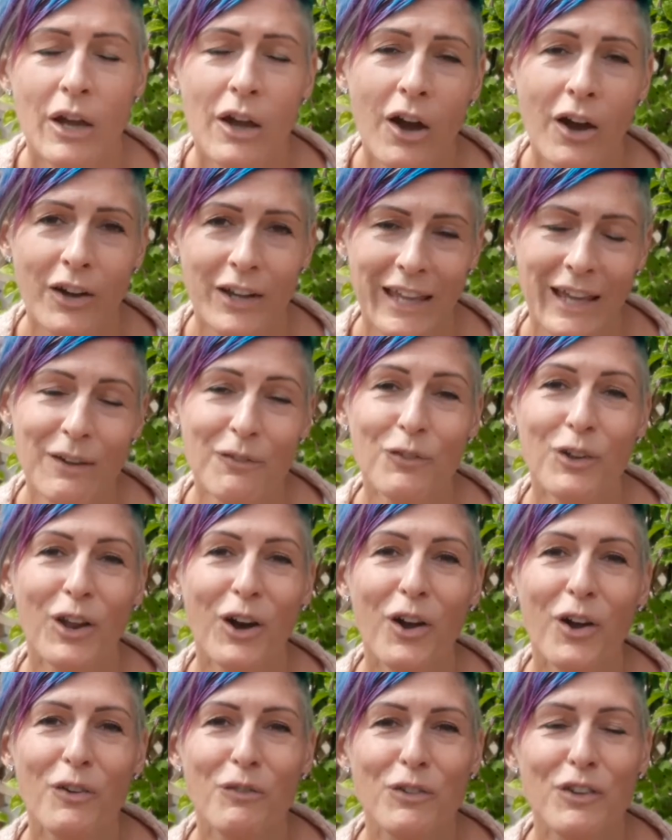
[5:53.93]
Okay, well, I
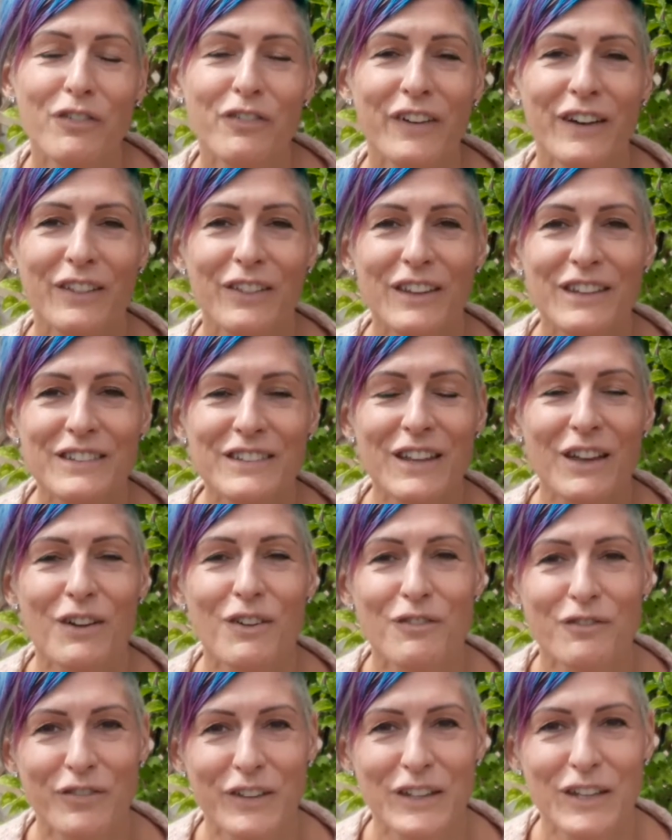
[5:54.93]
hope you found this
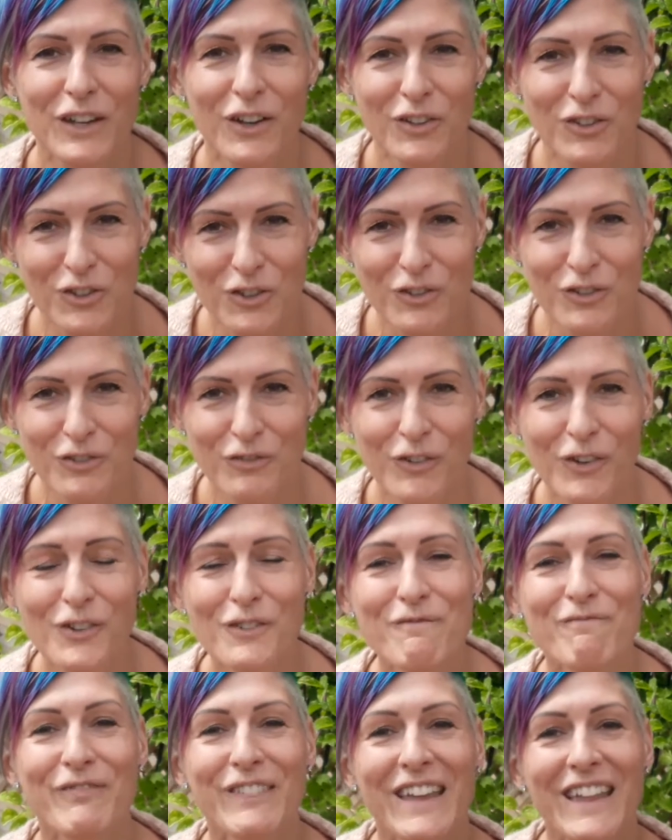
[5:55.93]
video useful.
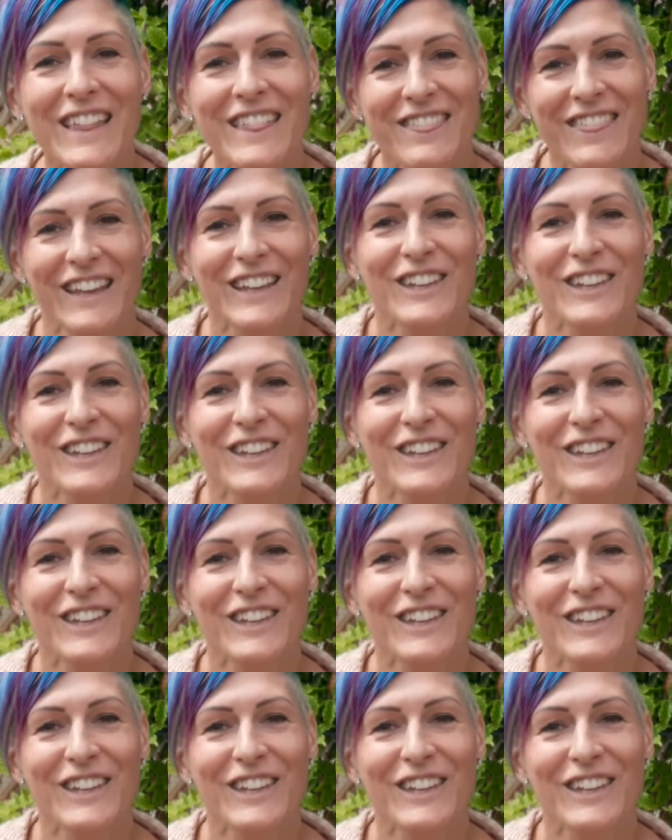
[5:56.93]
Thank you